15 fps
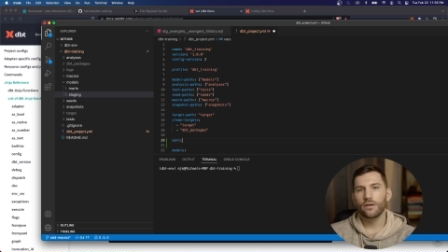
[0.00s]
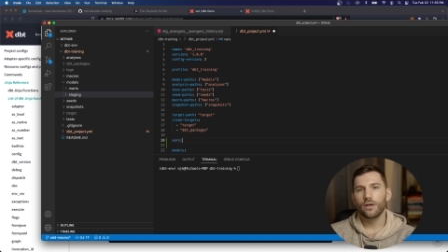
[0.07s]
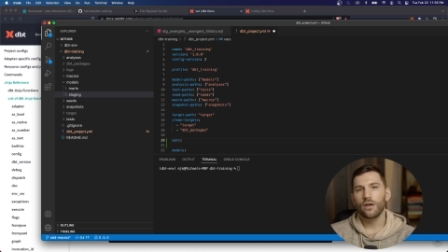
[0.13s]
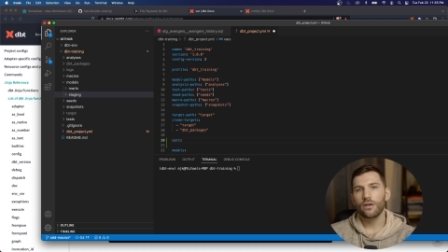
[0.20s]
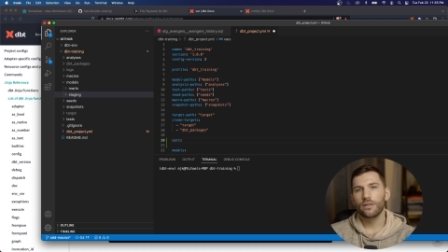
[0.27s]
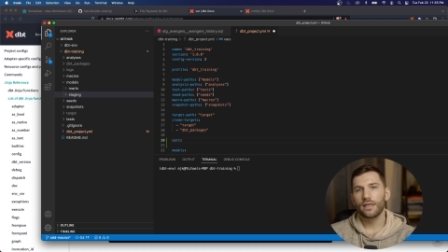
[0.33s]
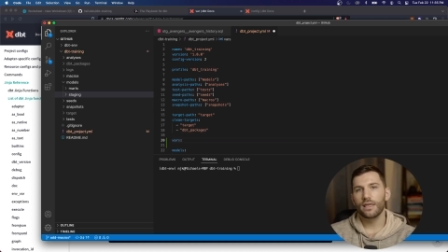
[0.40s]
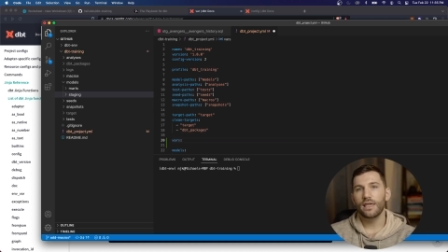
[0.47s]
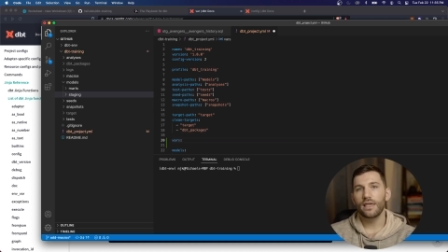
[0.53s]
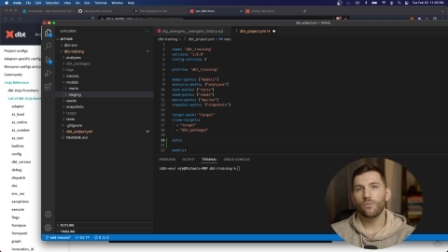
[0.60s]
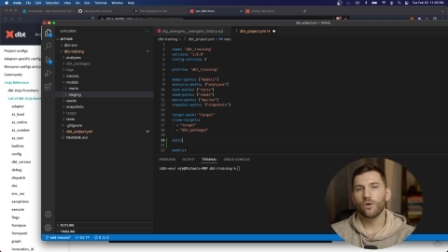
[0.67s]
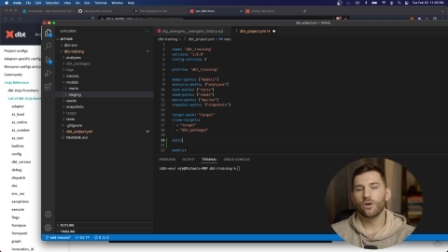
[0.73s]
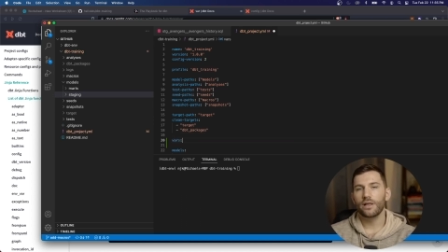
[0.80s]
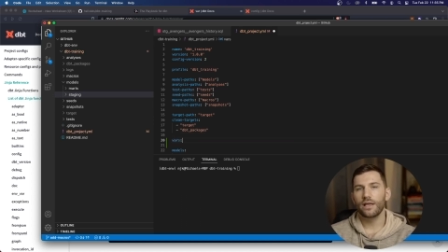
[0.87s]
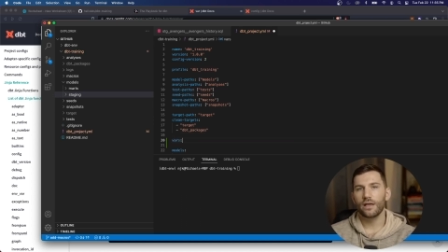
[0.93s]
key
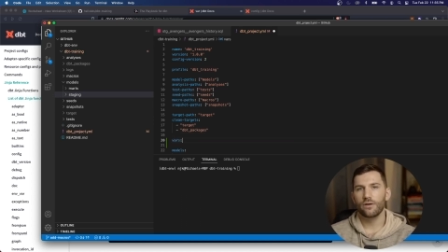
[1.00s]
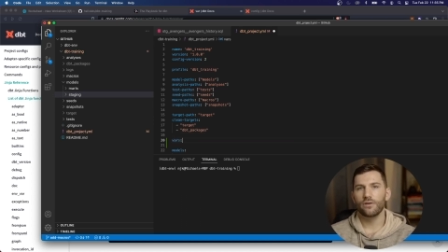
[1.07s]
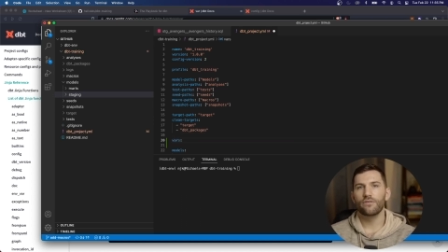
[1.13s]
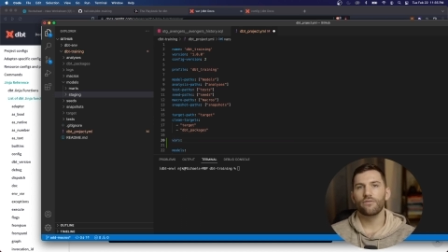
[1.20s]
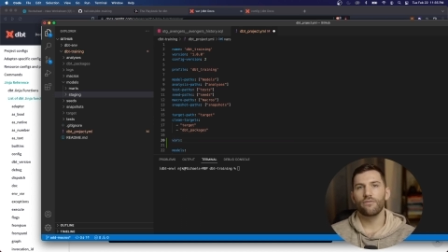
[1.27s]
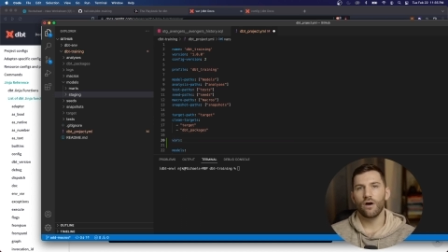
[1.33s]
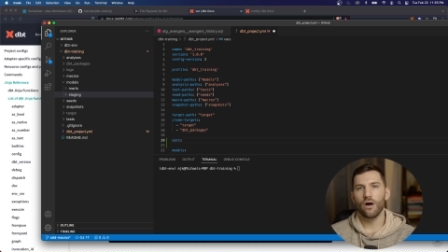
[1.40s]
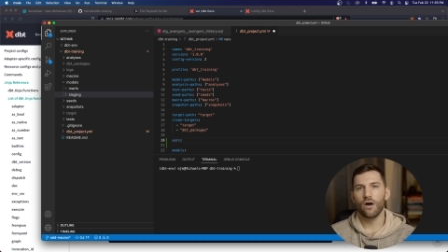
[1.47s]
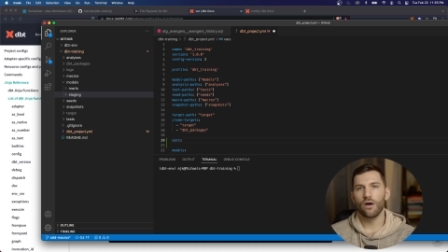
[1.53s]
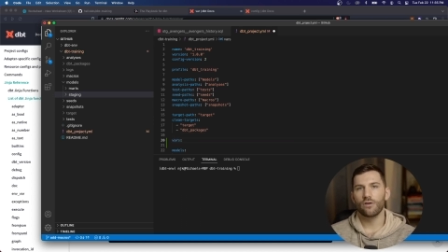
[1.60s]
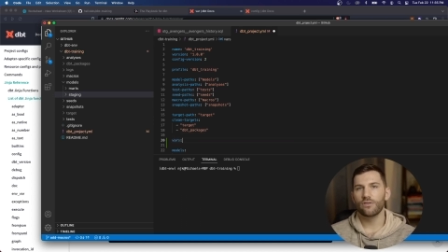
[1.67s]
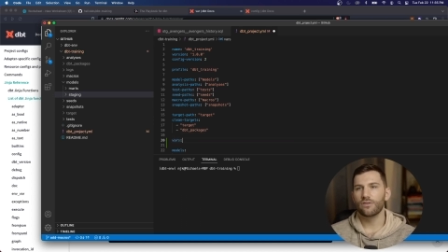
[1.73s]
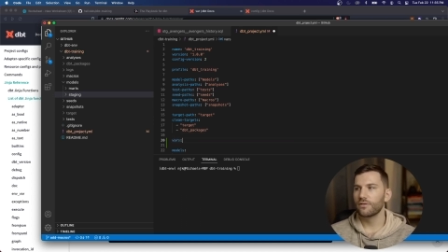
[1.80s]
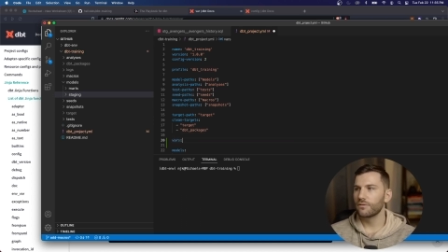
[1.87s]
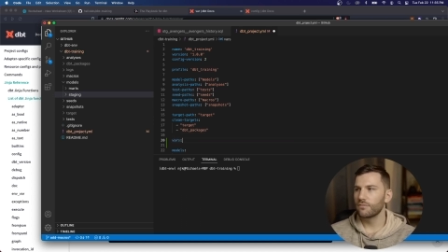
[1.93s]
word here is
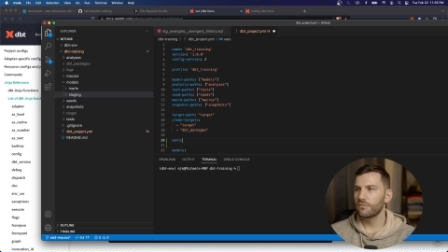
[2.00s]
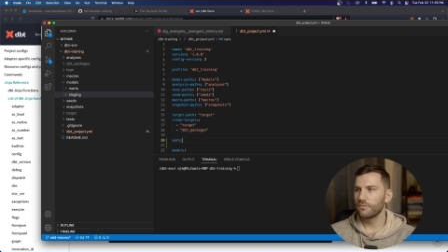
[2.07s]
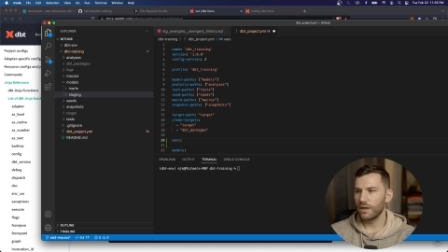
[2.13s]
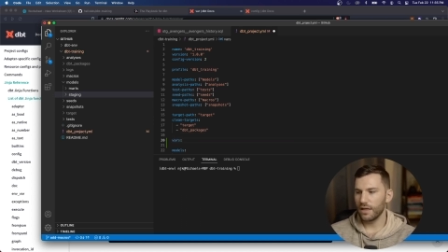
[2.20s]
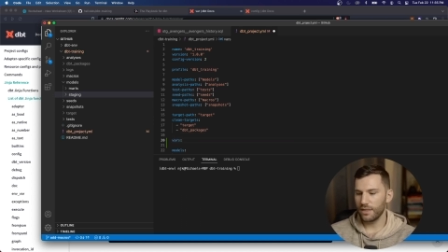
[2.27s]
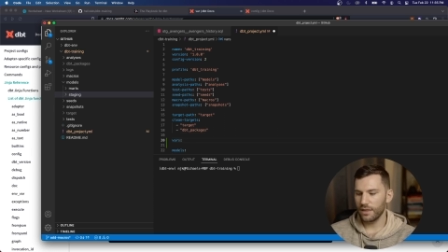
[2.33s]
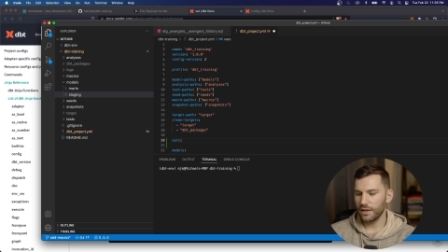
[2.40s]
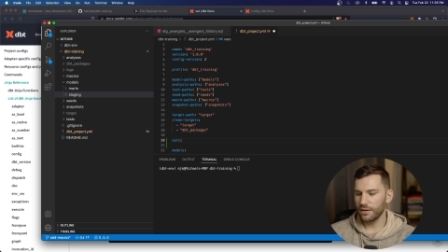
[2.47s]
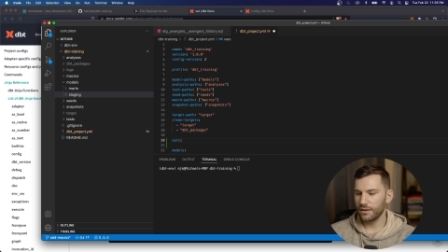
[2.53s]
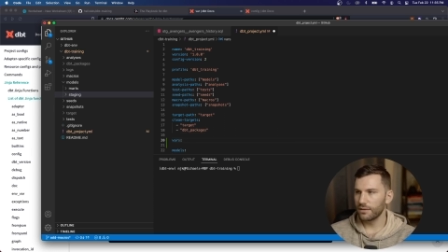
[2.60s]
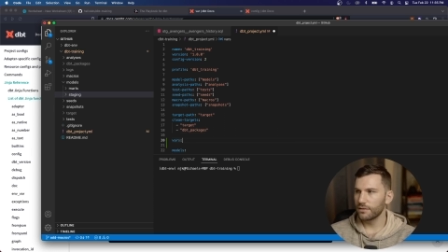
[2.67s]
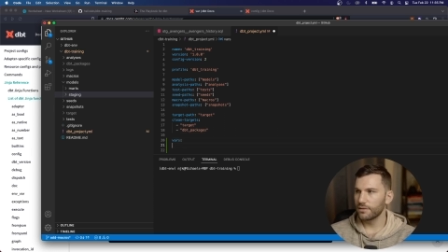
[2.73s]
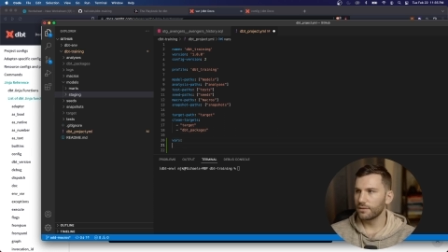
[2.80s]
vars, and then